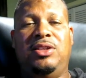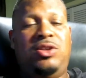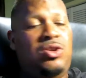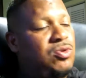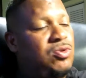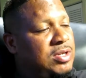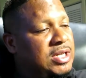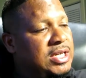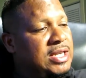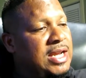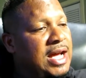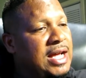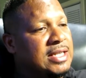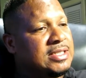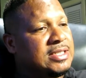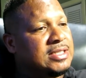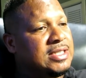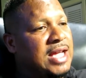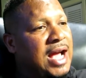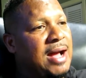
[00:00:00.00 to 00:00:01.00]
You cannot
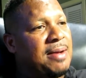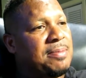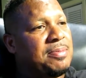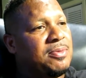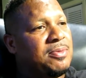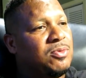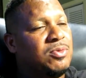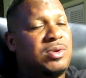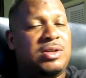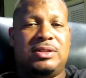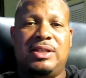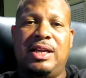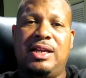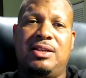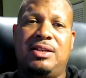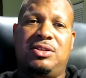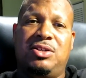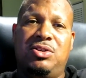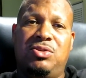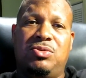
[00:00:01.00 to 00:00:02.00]
stop what they
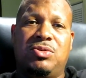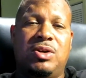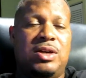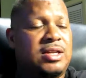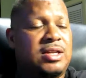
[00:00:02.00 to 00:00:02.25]
do.